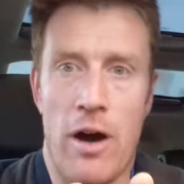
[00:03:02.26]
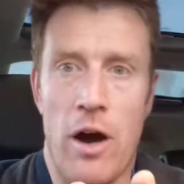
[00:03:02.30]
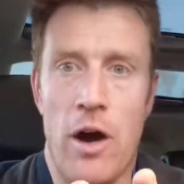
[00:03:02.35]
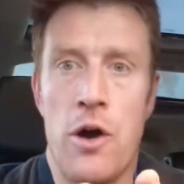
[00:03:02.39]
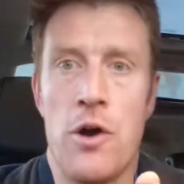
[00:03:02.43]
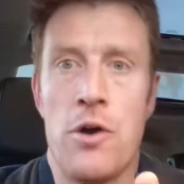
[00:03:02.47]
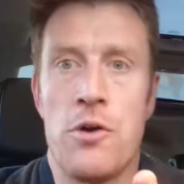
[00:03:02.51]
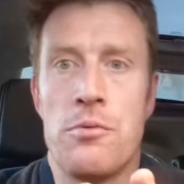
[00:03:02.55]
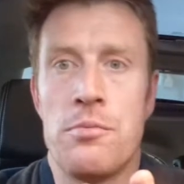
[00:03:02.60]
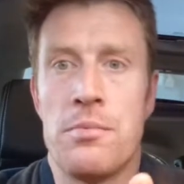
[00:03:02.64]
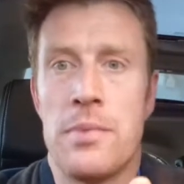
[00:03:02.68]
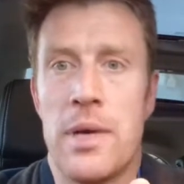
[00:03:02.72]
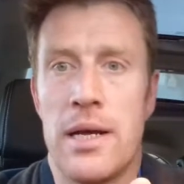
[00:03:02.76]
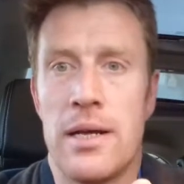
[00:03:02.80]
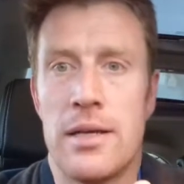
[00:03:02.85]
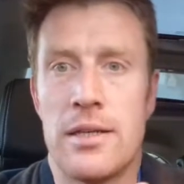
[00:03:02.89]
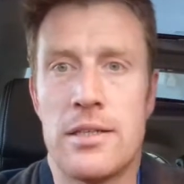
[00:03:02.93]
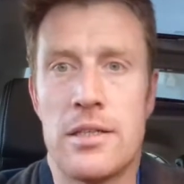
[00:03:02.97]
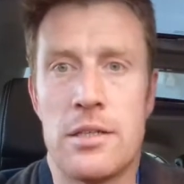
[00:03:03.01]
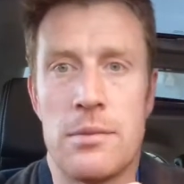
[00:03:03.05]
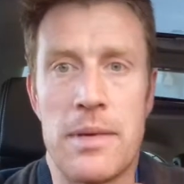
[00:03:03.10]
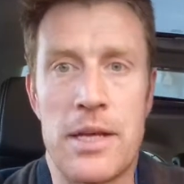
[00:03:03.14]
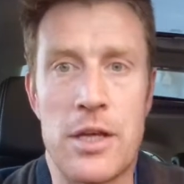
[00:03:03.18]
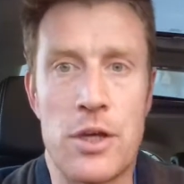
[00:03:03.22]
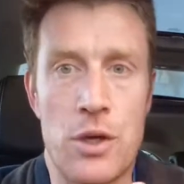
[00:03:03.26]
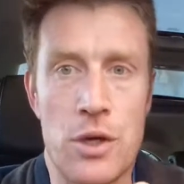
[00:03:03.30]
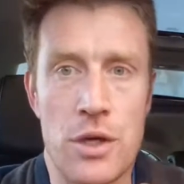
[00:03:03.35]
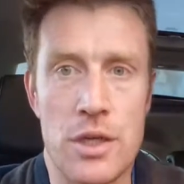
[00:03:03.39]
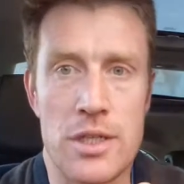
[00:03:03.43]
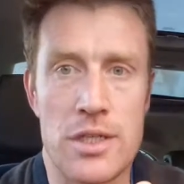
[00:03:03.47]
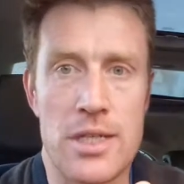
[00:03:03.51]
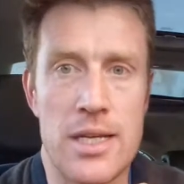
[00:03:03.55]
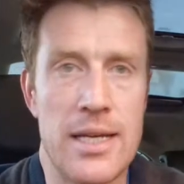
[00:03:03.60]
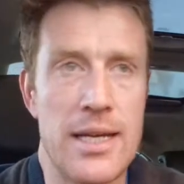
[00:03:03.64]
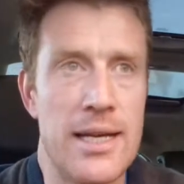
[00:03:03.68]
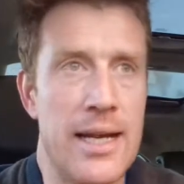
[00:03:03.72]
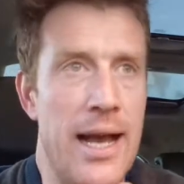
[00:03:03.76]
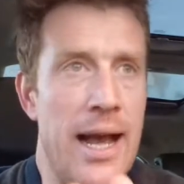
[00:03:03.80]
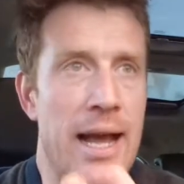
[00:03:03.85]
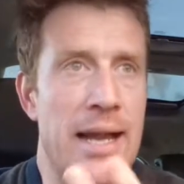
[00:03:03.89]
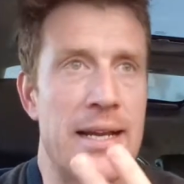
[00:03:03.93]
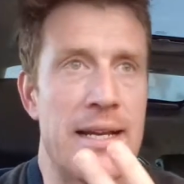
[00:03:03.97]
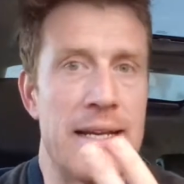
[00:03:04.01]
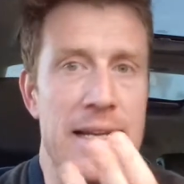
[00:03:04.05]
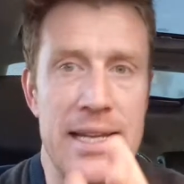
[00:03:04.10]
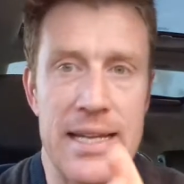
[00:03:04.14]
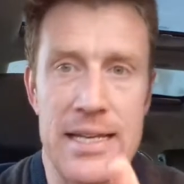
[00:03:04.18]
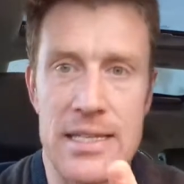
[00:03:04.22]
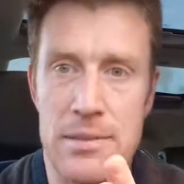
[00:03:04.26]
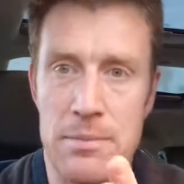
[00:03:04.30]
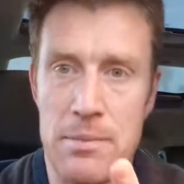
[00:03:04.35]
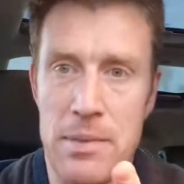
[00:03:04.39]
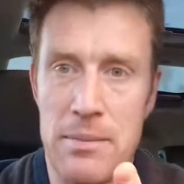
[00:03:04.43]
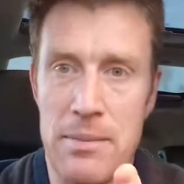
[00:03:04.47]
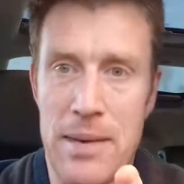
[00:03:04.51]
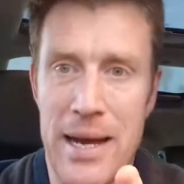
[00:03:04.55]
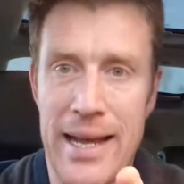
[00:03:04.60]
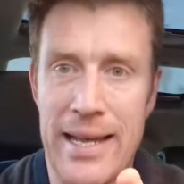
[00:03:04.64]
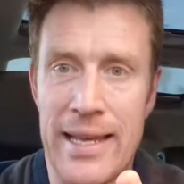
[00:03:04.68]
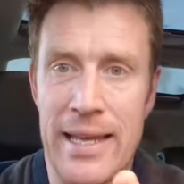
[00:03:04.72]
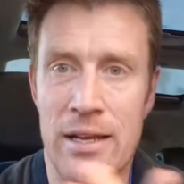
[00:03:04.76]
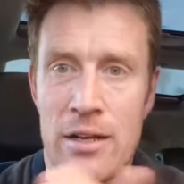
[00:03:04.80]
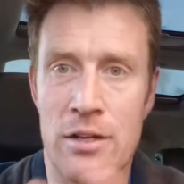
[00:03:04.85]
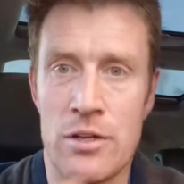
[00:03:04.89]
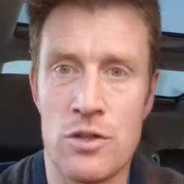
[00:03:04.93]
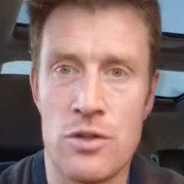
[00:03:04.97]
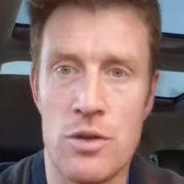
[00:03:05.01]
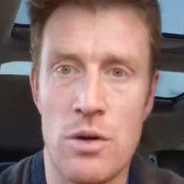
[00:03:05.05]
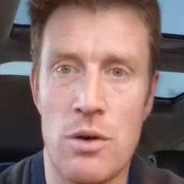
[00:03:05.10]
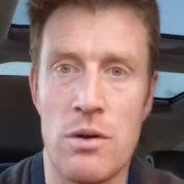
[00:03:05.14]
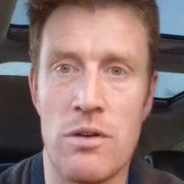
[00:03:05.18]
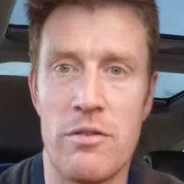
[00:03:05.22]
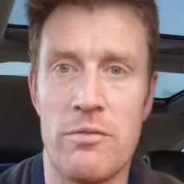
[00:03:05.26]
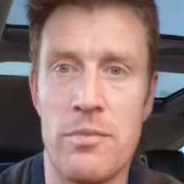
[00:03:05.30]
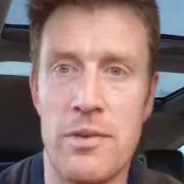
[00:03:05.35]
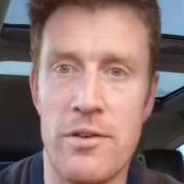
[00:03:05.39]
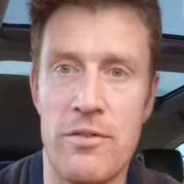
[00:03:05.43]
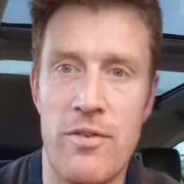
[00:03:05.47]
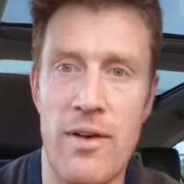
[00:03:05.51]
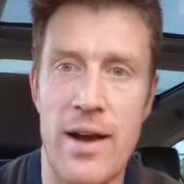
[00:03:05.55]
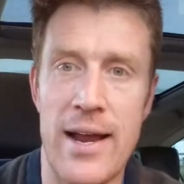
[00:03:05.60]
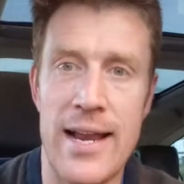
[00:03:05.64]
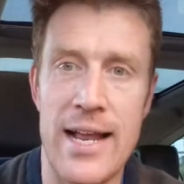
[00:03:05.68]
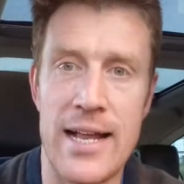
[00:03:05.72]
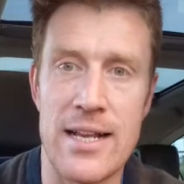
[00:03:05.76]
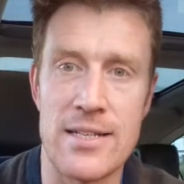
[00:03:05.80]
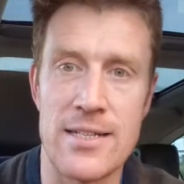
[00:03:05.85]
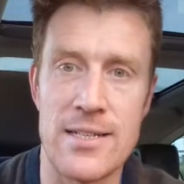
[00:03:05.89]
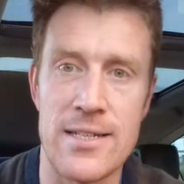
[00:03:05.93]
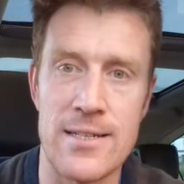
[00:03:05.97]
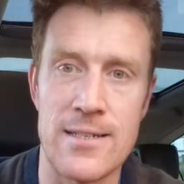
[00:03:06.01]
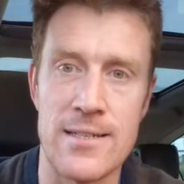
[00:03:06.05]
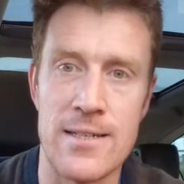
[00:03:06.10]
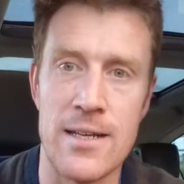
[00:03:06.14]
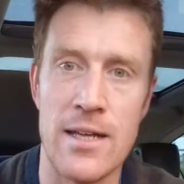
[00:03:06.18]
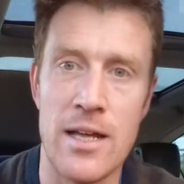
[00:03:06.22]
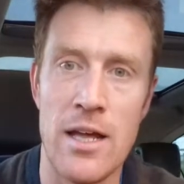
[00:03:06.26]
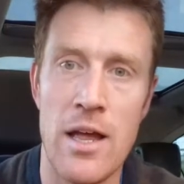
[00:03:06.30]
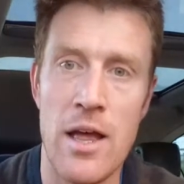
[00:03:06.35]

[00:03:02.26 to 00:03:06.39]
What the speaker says: at home to be good, and I need to be back in control of my finances.